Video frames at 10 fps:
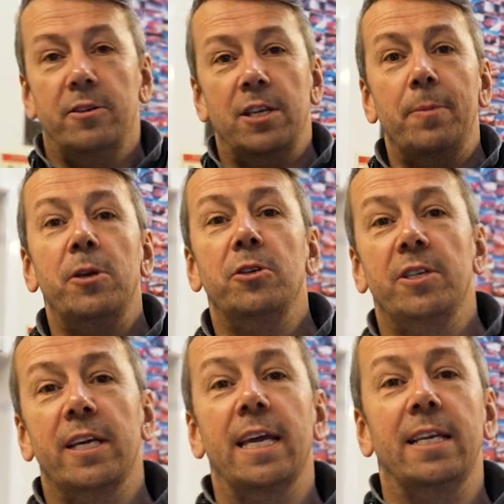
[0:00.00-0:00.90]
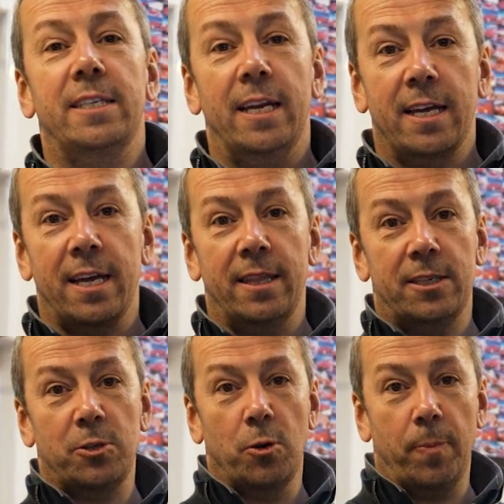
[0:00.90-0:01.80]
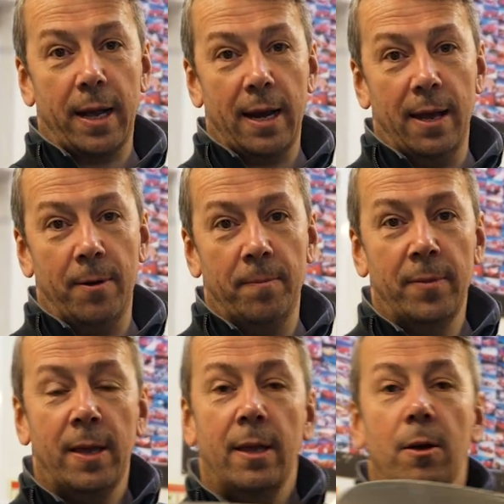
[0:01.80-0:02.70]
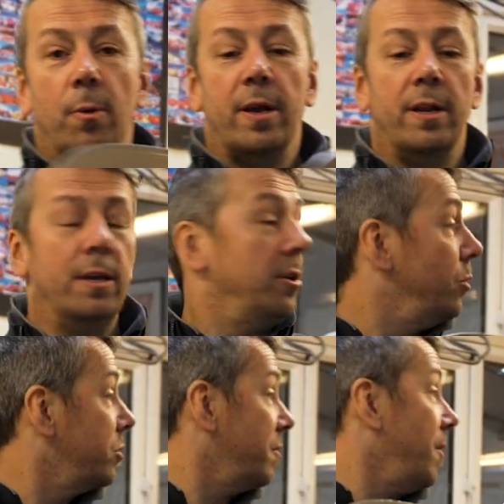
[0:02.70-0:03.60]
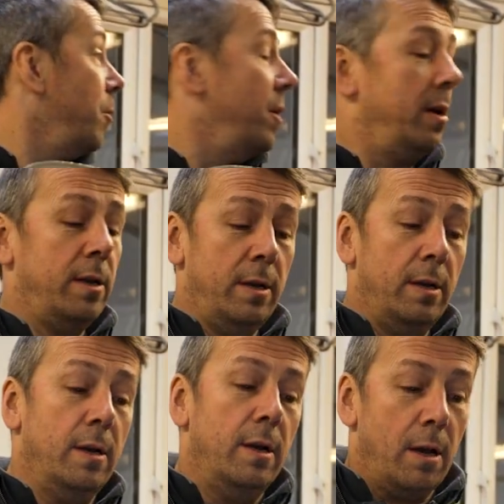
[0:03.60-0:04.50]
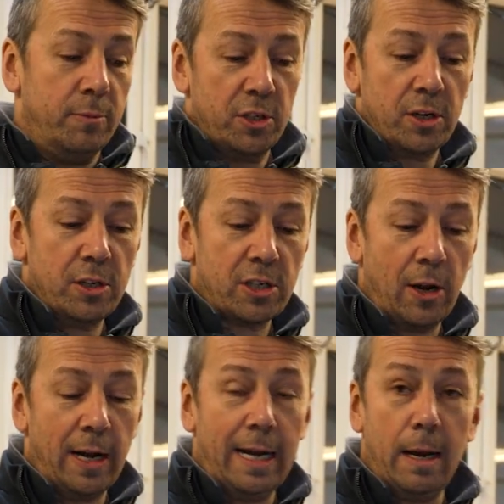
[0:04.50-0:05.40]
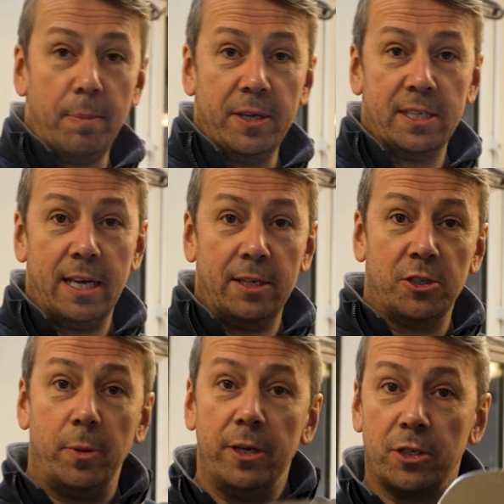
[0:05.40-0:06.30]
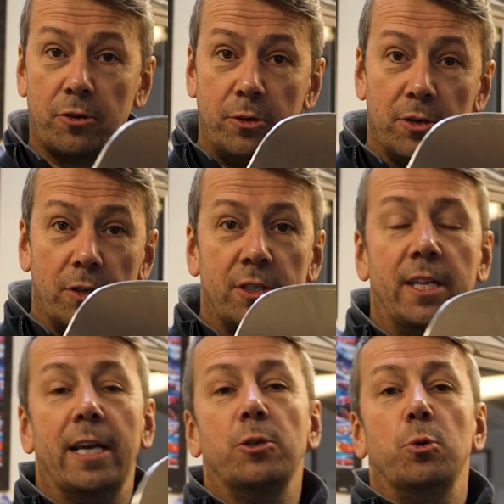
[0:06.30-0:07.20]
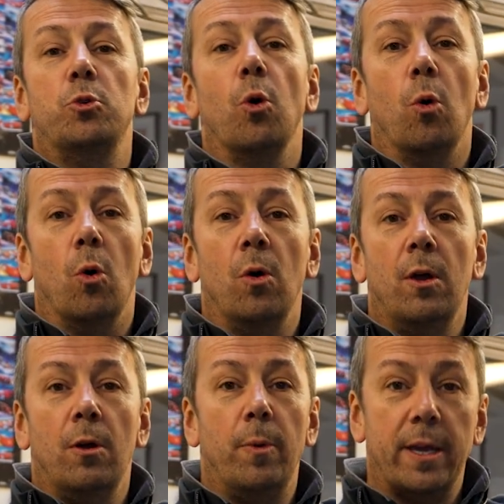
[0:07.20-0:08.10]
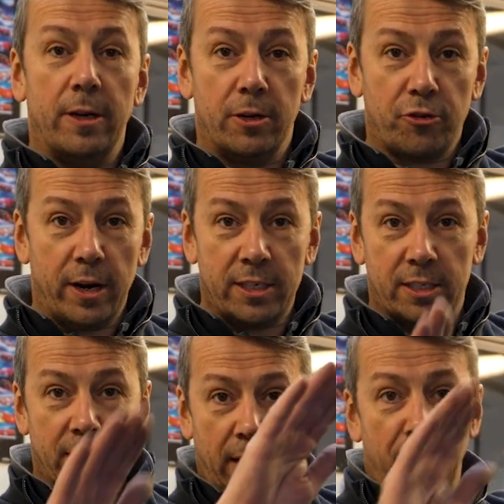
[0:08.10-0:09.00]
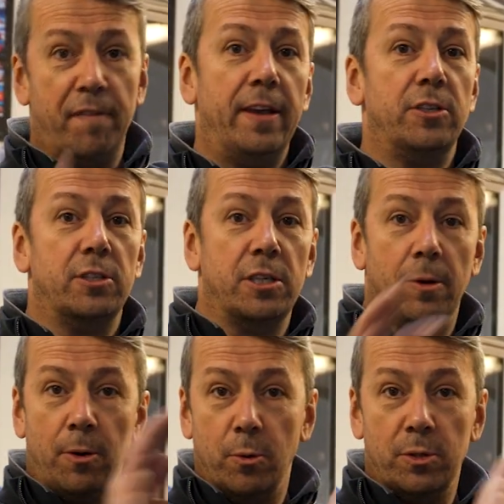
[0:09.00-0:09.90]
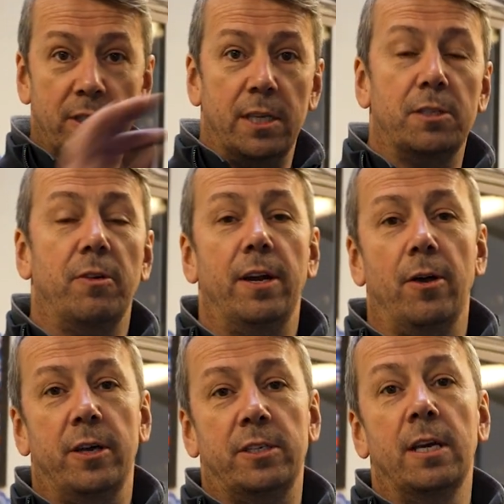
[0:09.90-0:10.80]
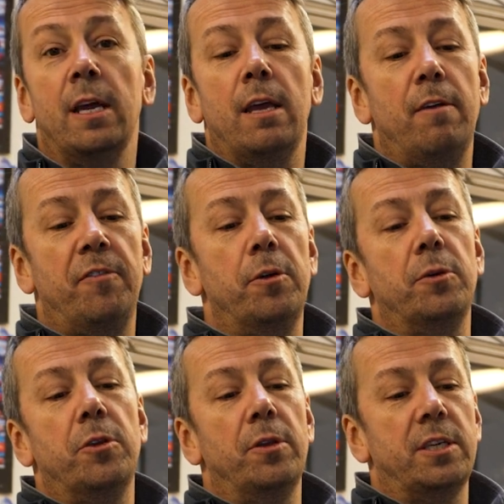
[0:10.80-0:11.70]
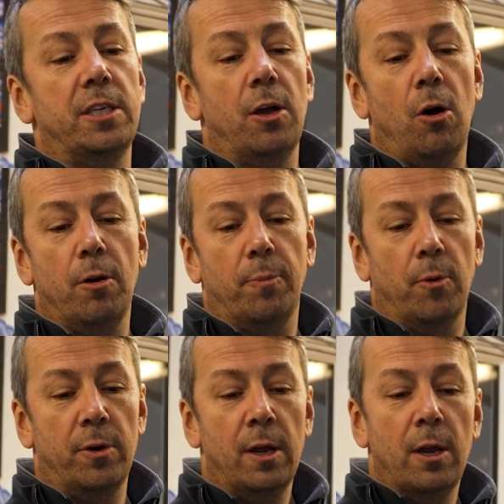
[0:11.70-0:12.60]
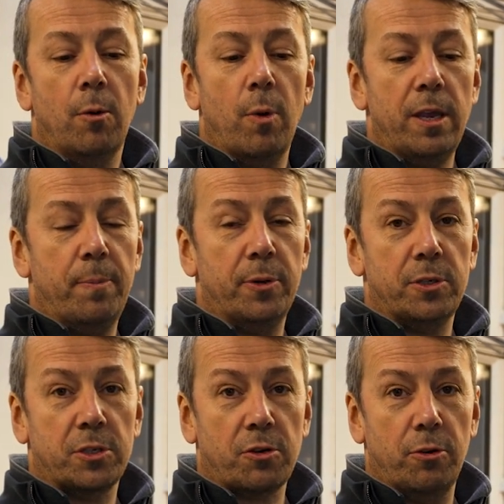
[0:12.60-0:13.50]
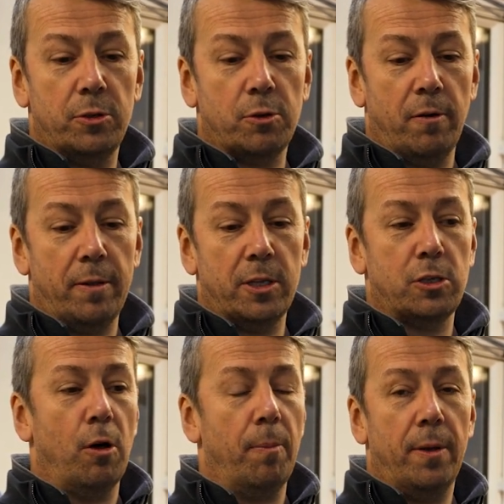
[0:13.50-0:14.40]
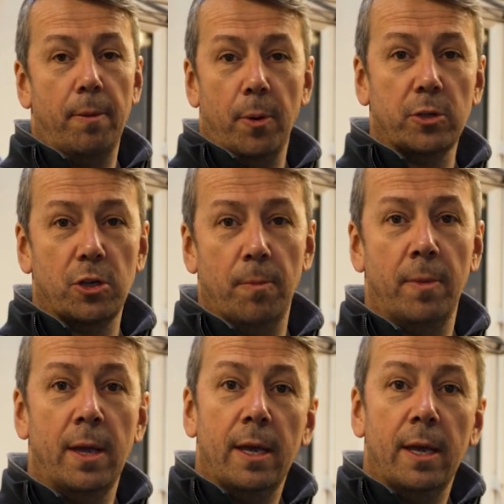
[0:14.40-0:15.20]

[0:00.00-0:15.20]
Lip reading: You see me using the guillotine and cutting this door panel out. We're going to use the folder. I'm just going to slightly lip this edge so when it screws onto the actual door we can address any features so it all sits really nice. If you were doing this in hardboard, where you put a screw so at the top and the bottom,